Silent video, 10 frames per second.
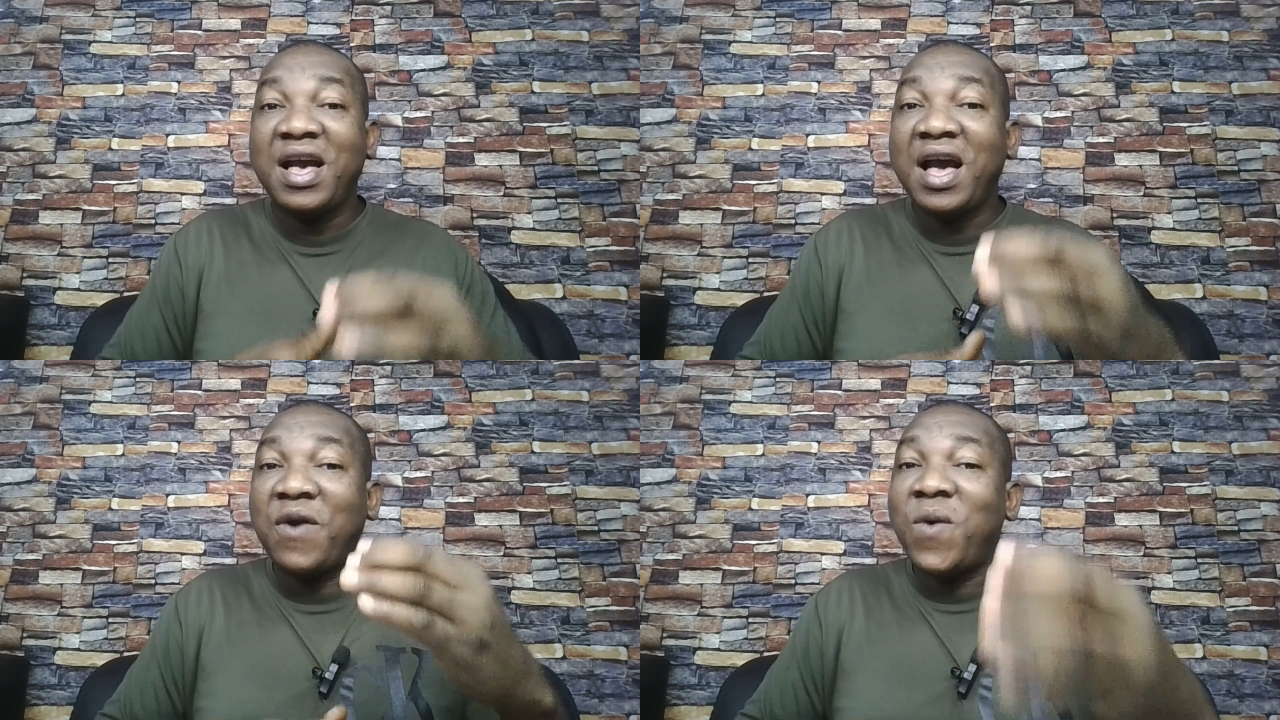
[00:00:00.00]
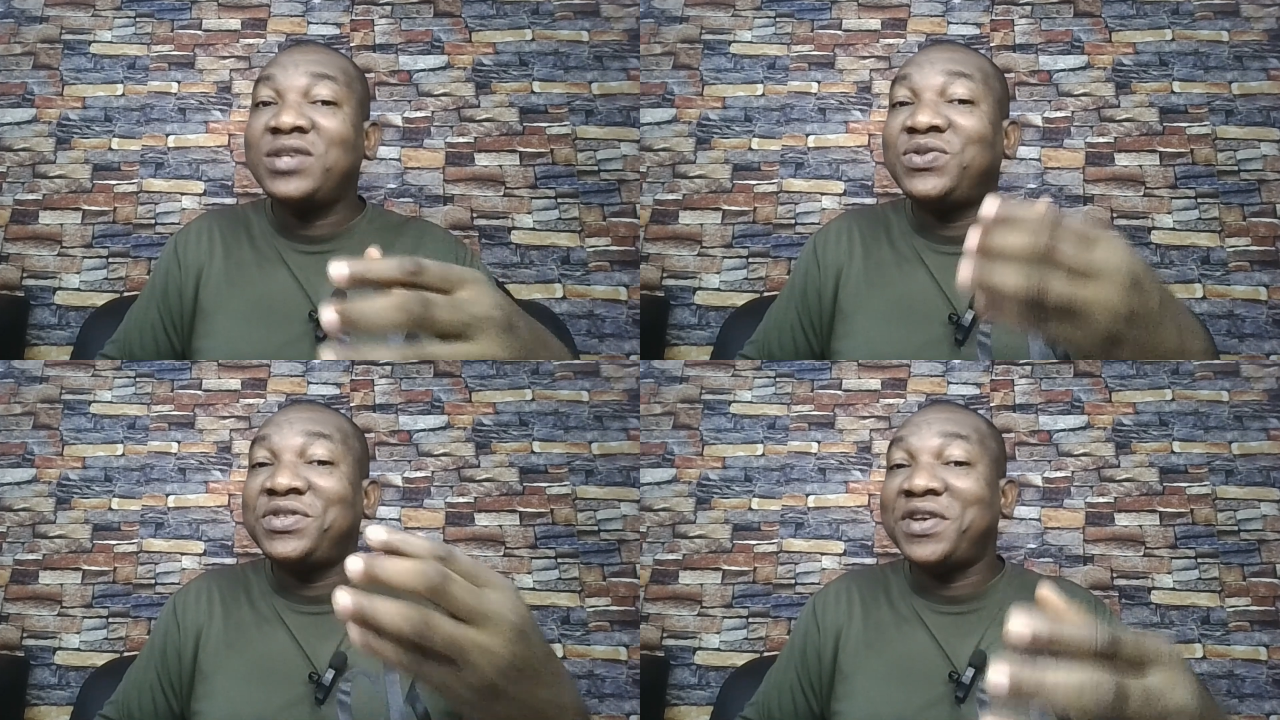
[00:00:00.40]
And
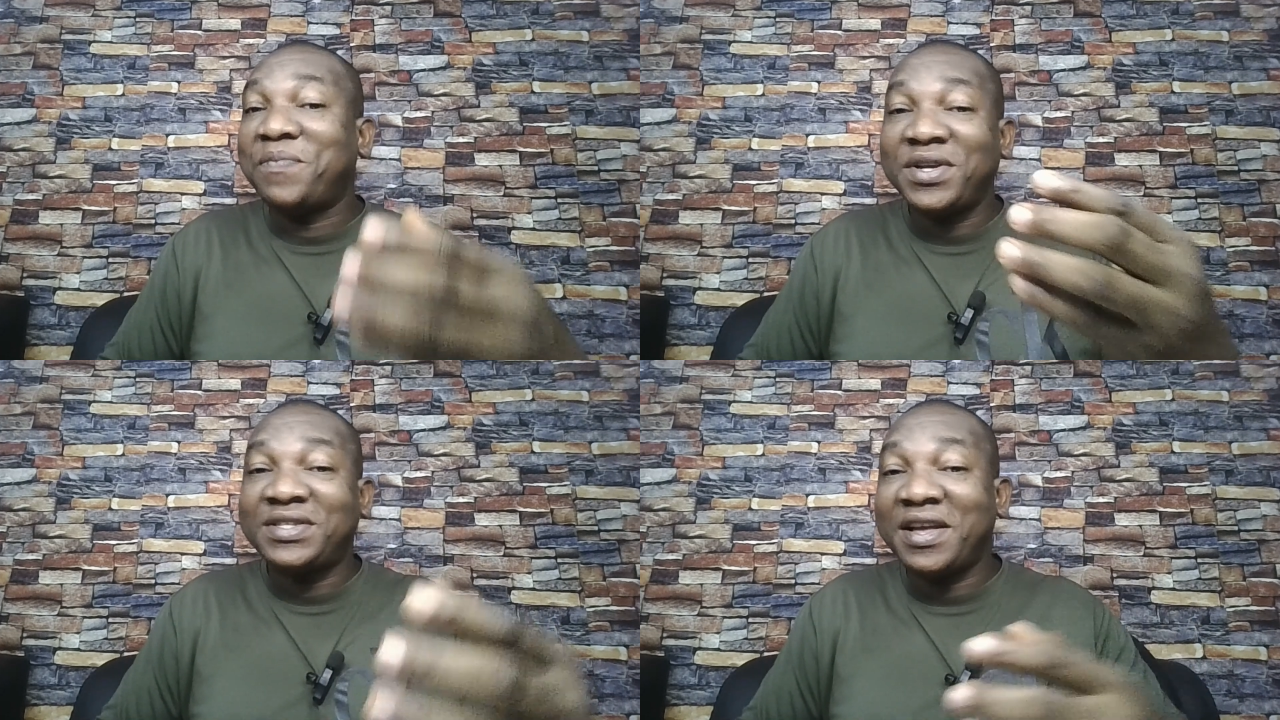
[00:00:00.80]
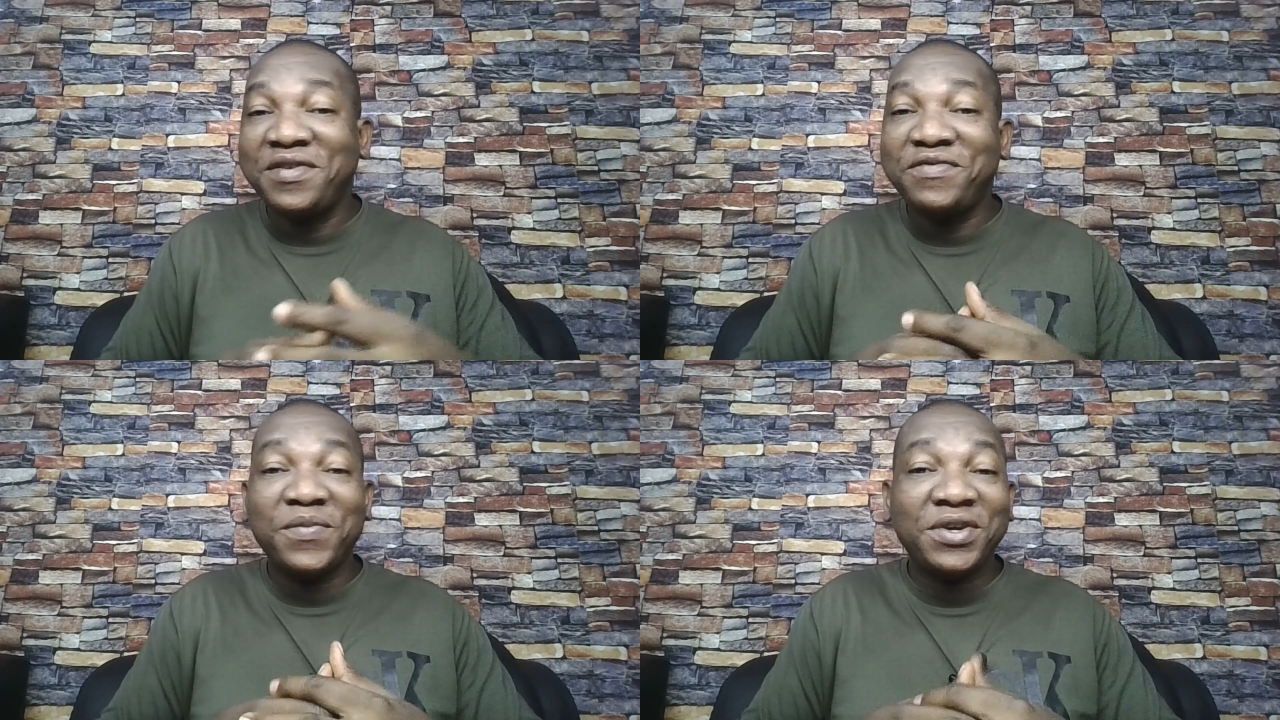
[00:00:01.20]
once those your personal
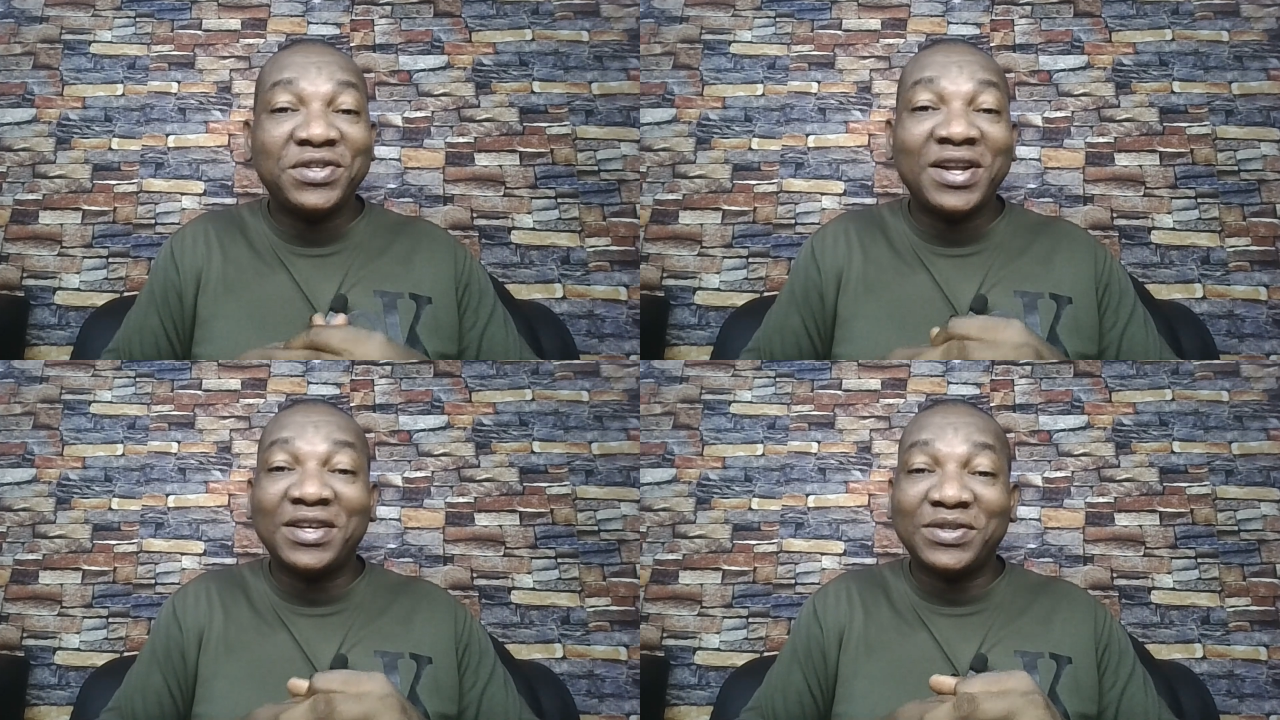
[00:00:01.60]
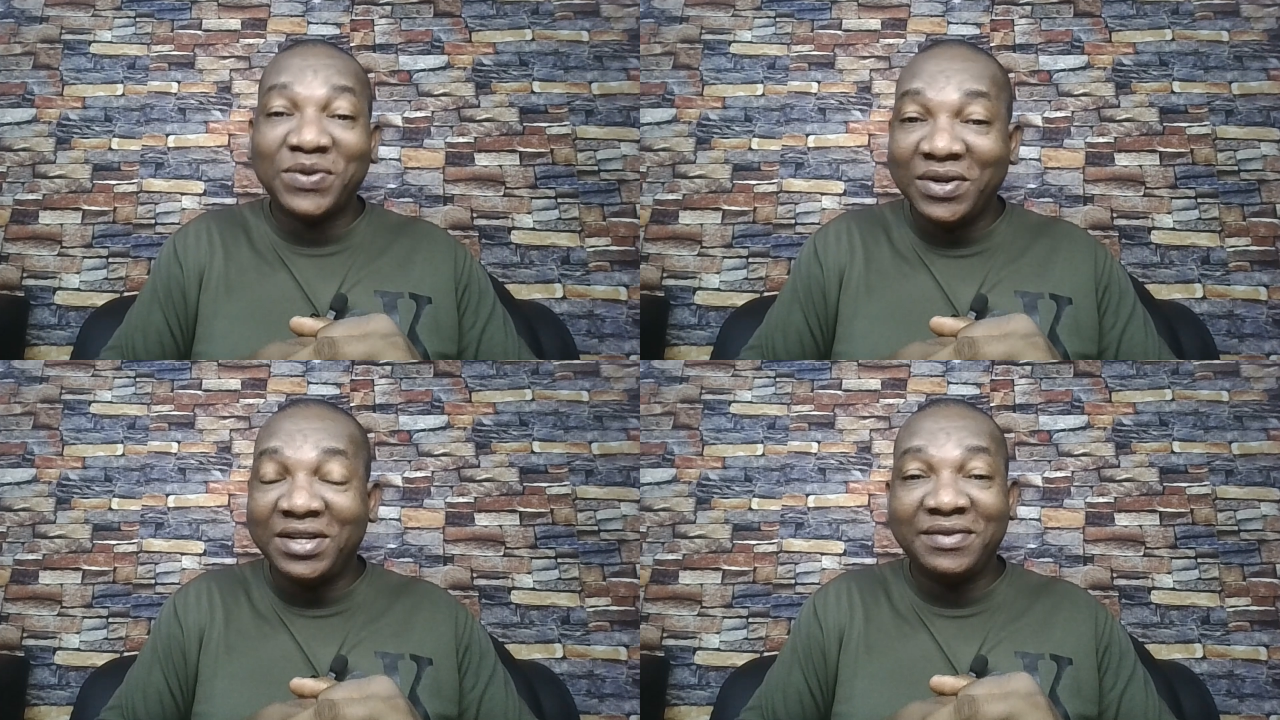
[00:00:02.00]
information are
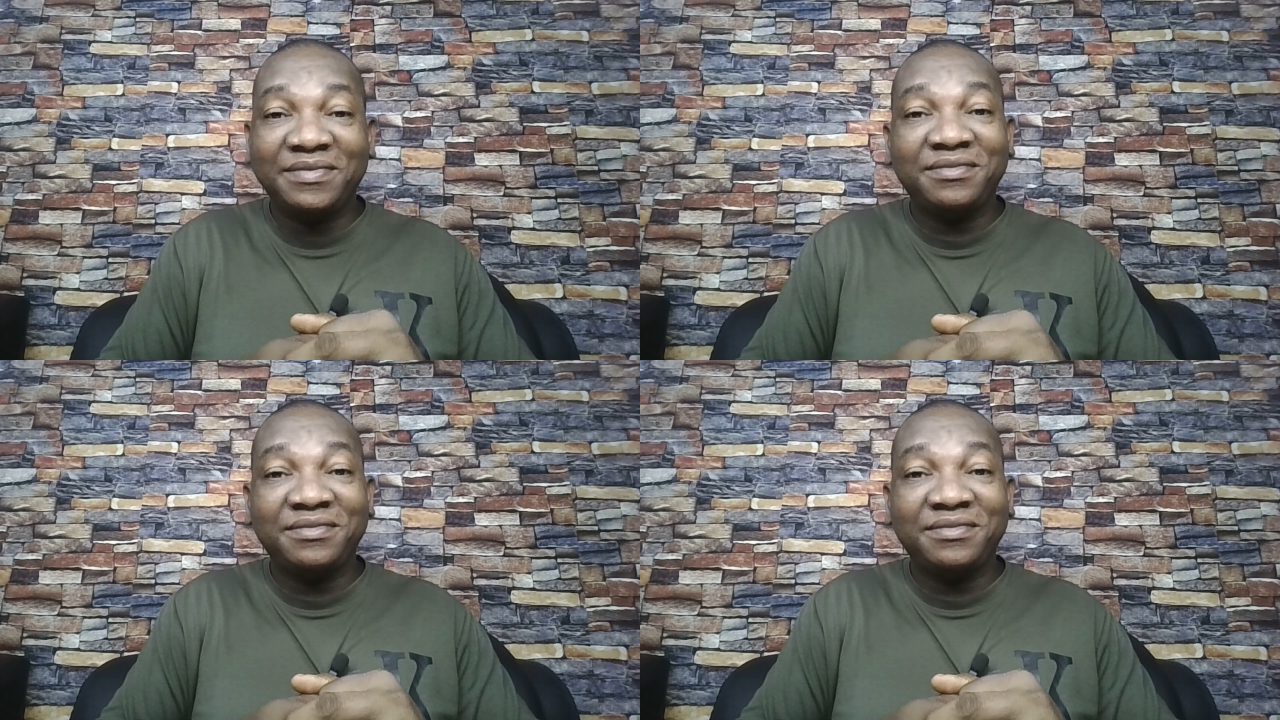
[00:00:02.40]
stolen,